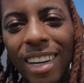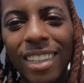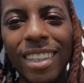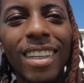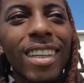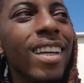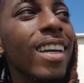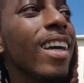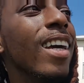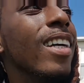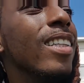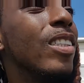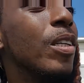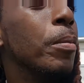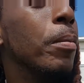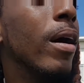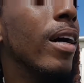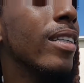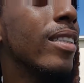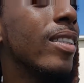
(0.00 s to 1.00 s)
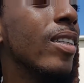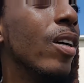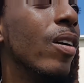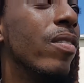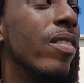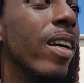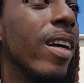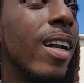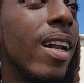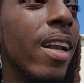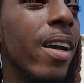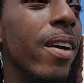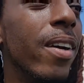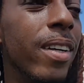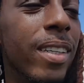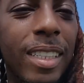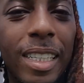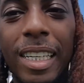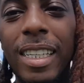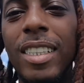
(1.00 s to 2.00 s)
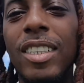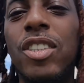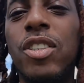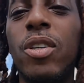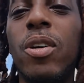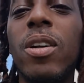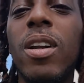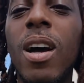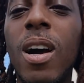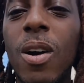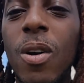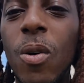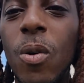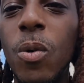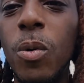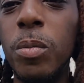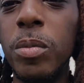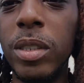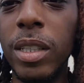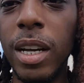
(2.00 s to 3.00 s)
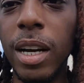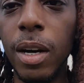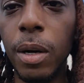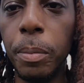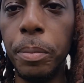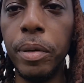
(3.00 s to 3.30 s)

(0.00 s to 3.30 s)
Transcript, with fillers: on it to myself, declaring he's Sherlock Holmes now.